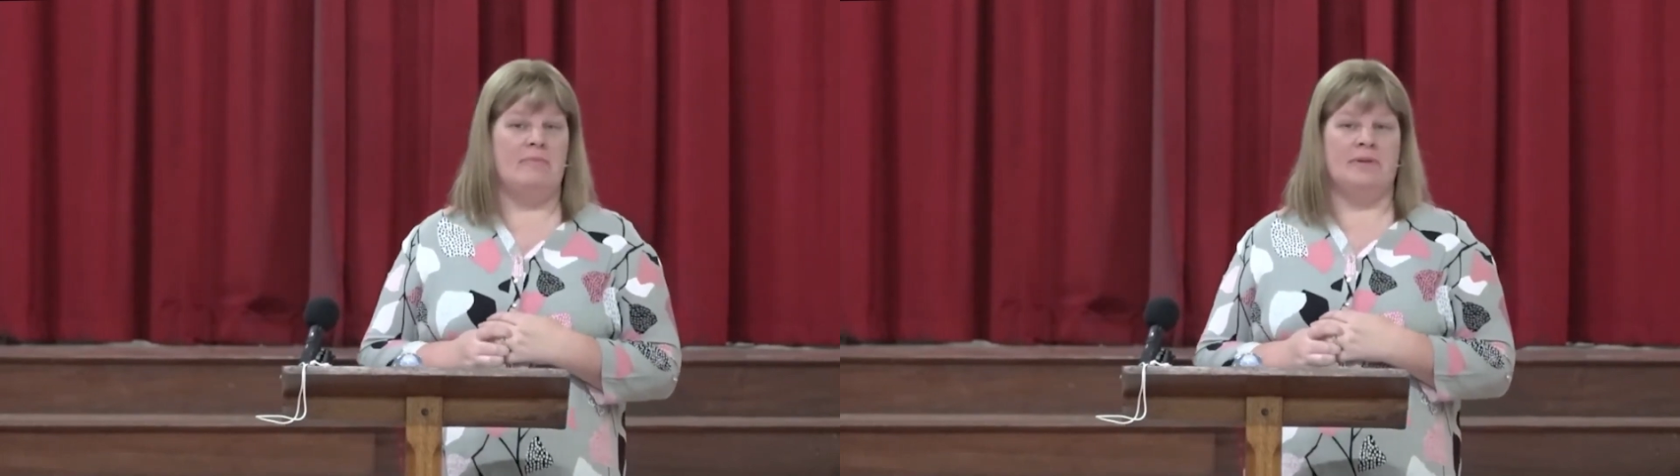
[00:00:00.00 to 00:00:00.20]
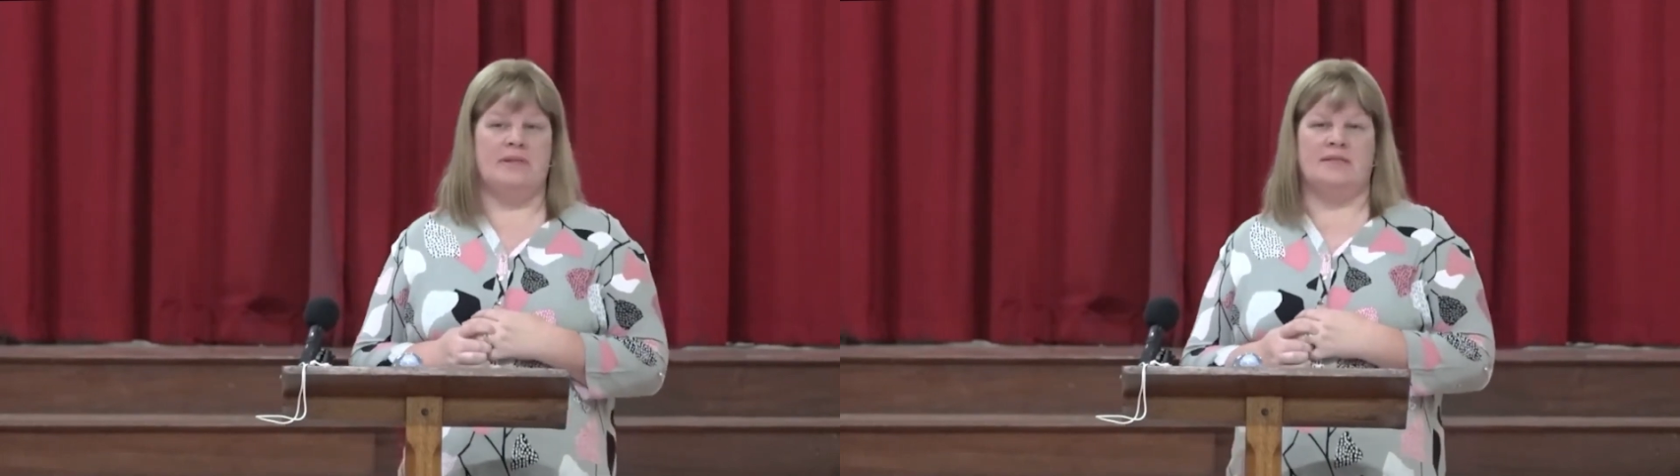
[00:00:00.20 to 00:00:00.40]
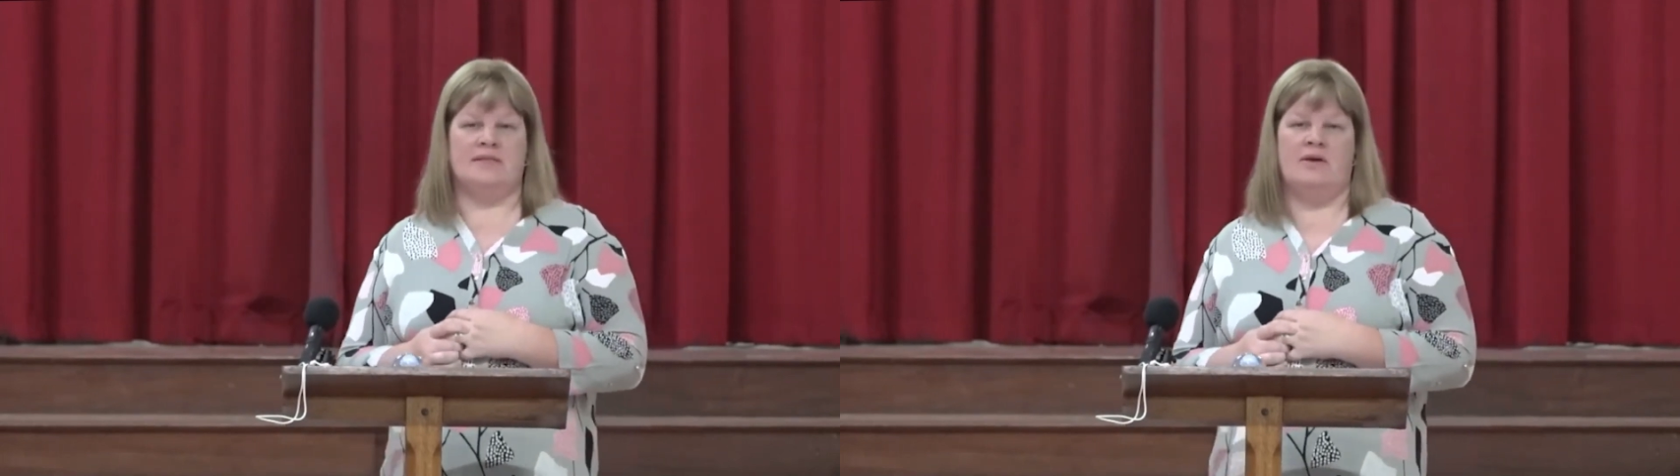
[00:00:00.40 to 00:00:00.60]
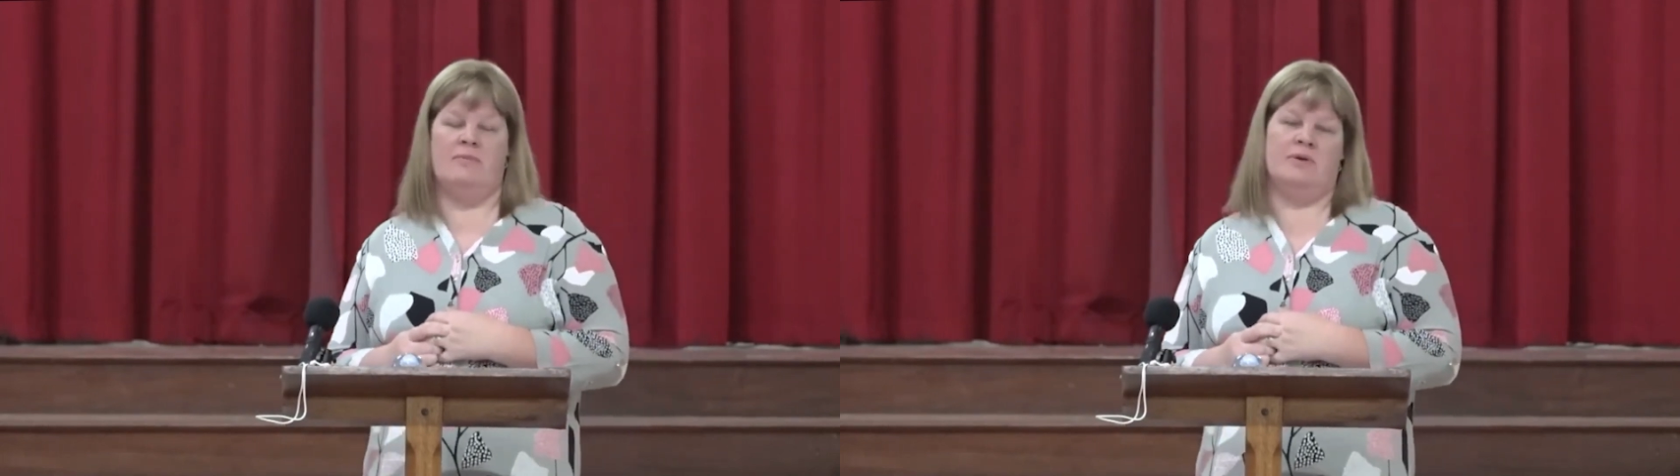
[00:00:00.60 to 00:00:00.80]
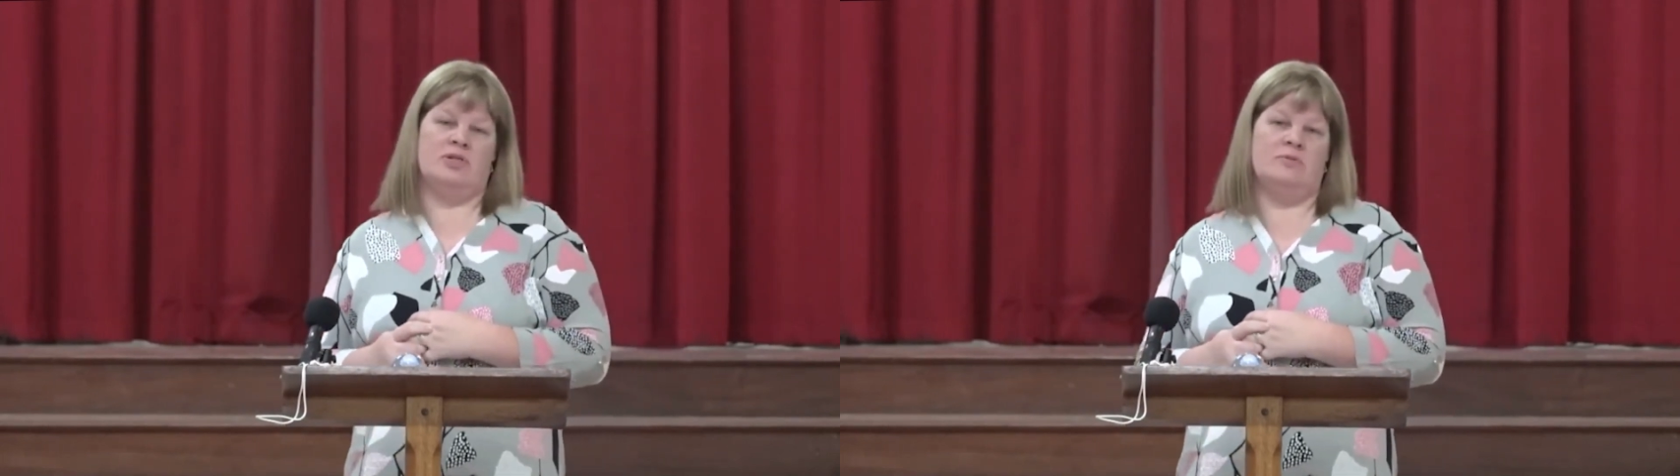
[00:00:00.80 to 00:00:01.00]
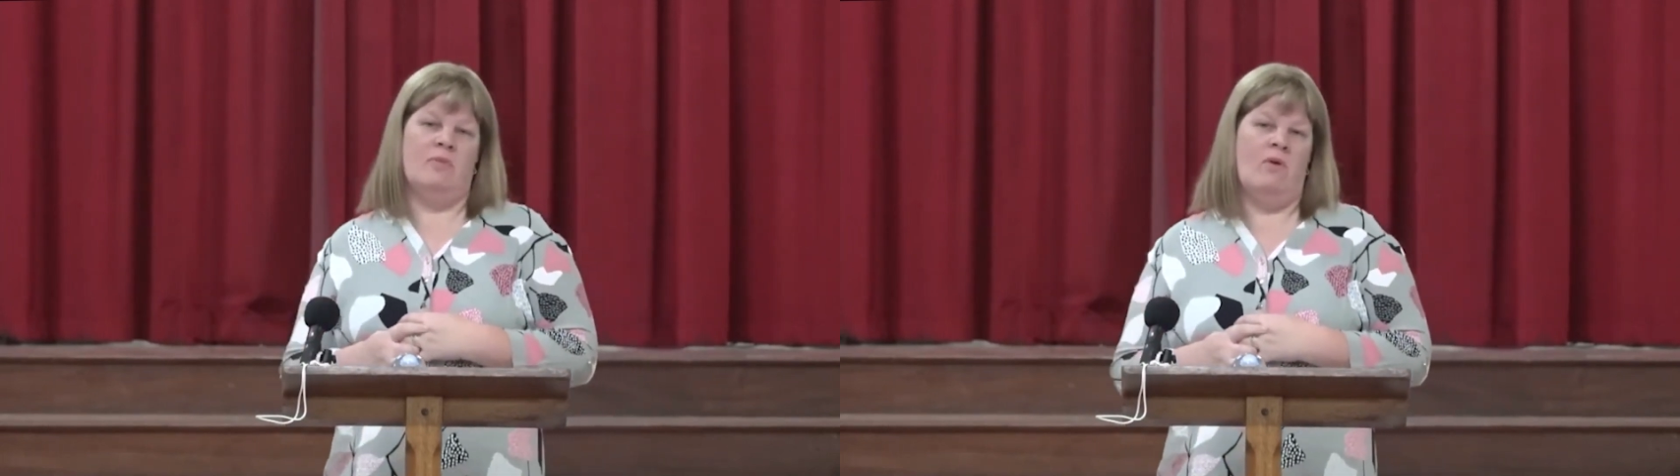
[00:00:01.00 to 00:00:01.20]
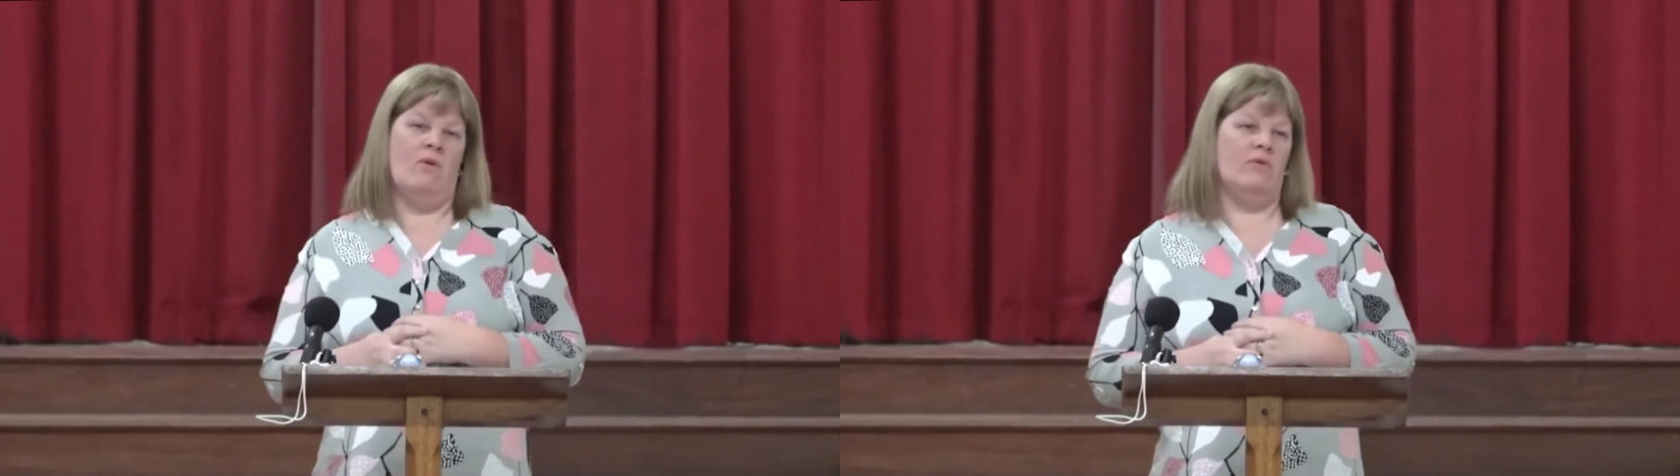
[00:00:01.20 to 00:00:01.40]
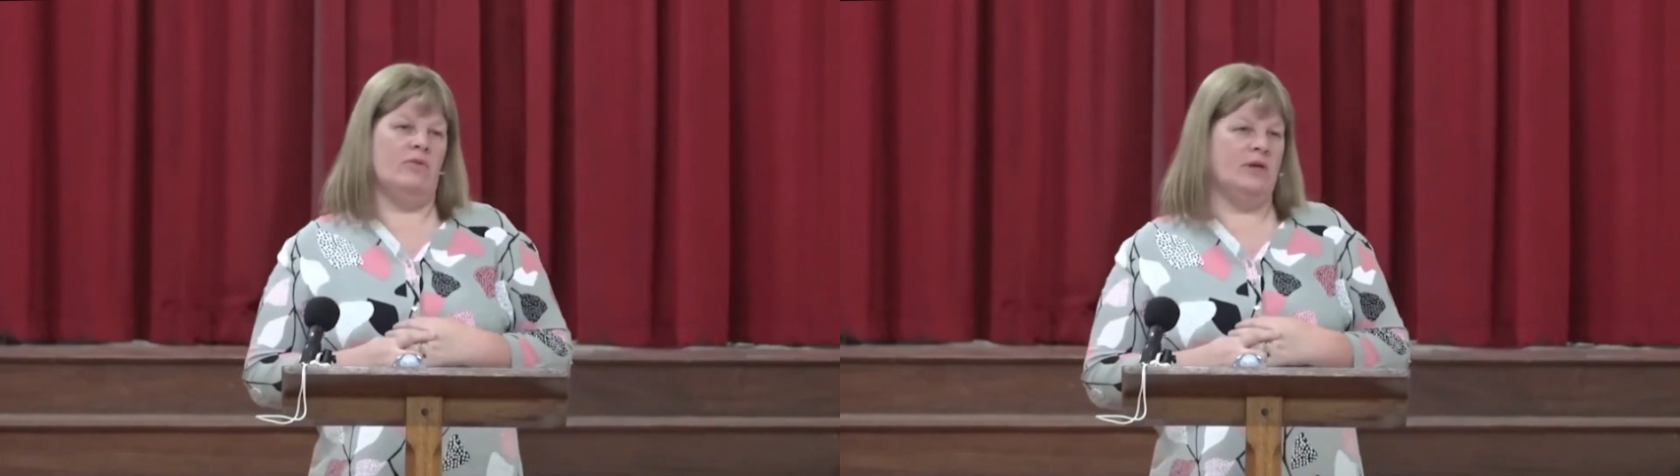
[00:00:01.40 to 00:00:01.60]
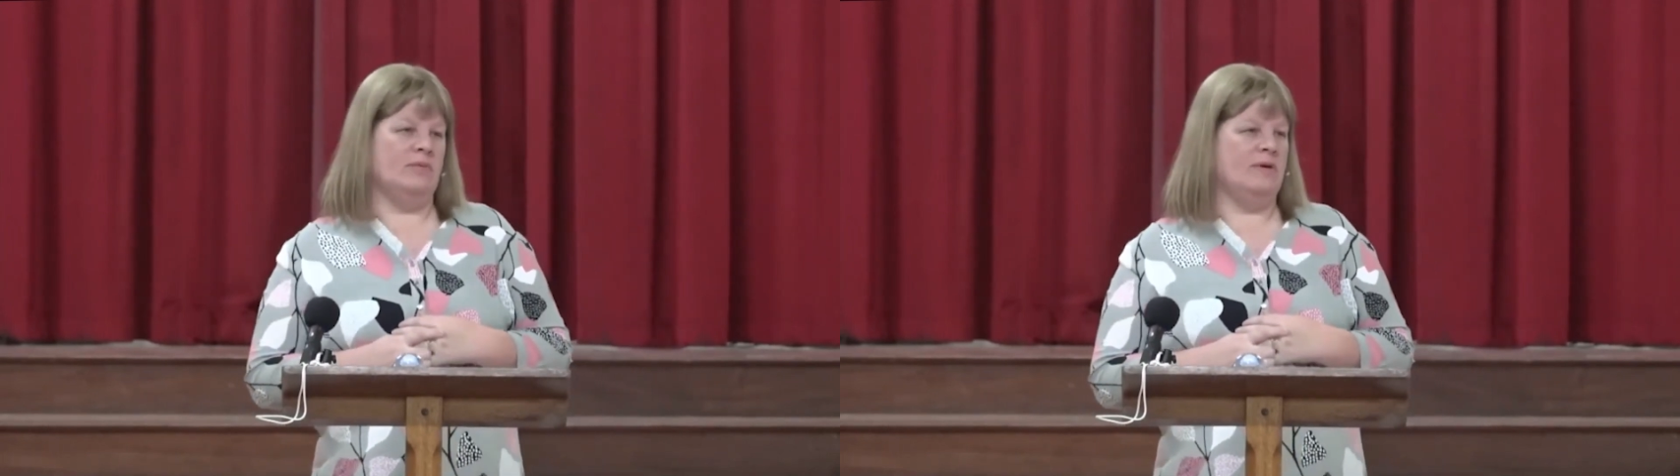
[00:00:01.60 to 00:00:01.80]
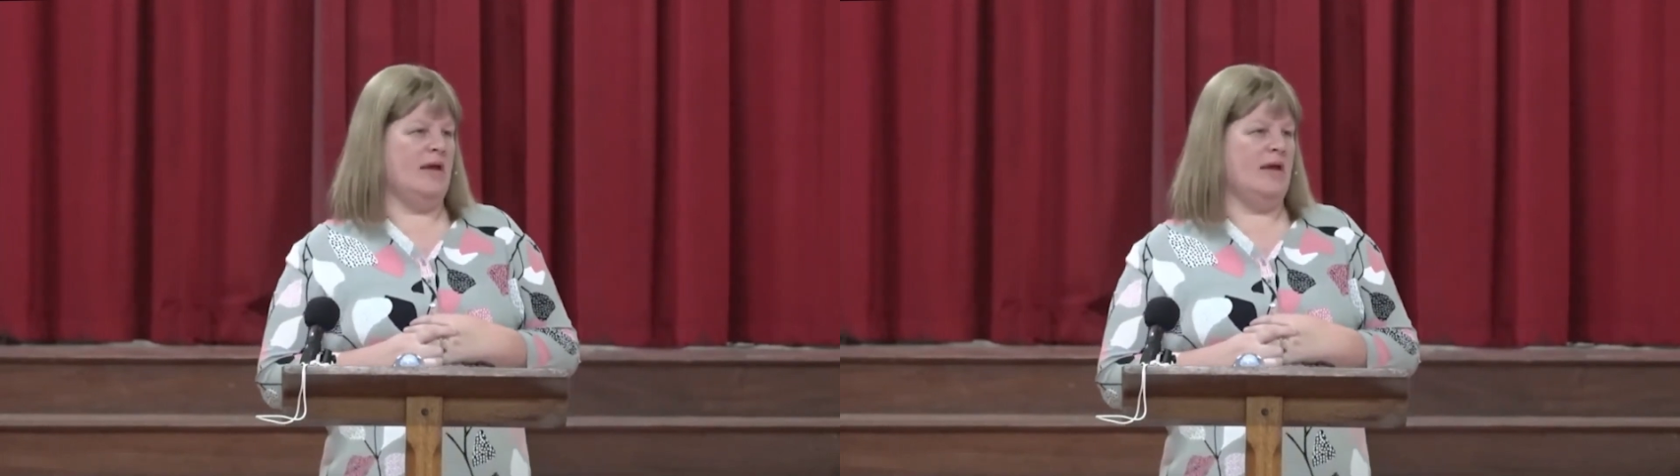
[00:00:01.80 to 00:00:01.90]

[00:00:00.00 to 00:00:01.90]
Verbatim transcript: but there's so much more that we